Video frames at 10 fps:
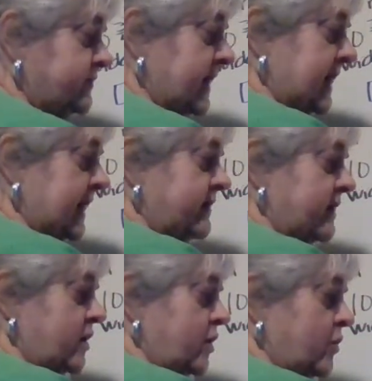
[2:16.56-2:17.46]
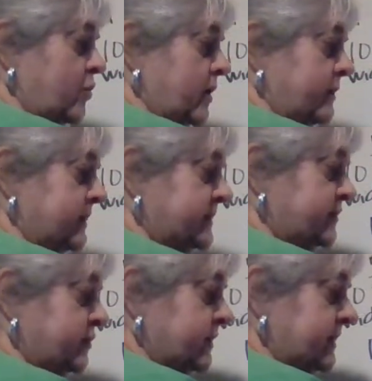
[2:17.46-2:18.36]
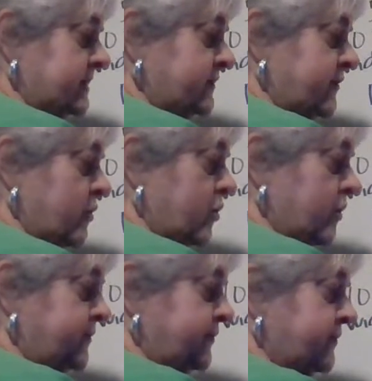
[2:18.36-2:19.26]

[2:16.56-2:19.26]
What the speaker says: 5. 1 plus 3 is 4.